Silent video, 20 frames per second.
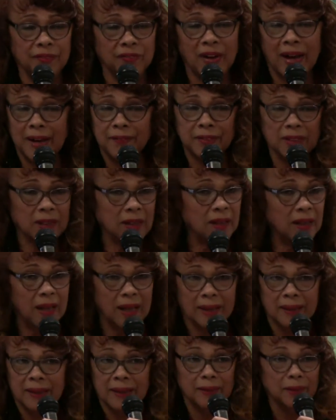5
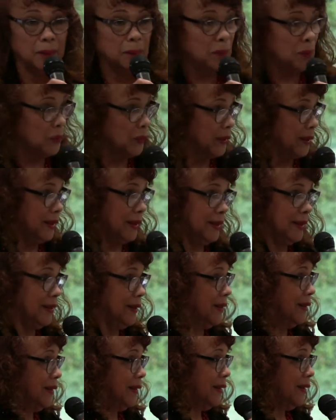o'clock in the
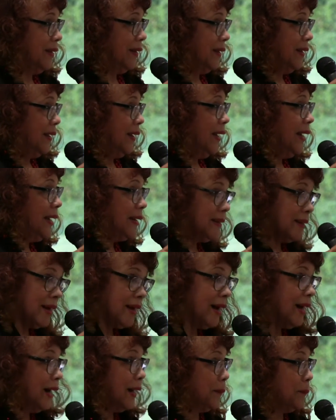morning and
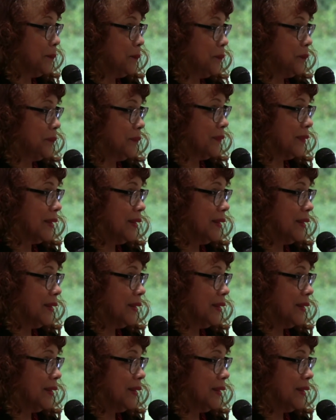come.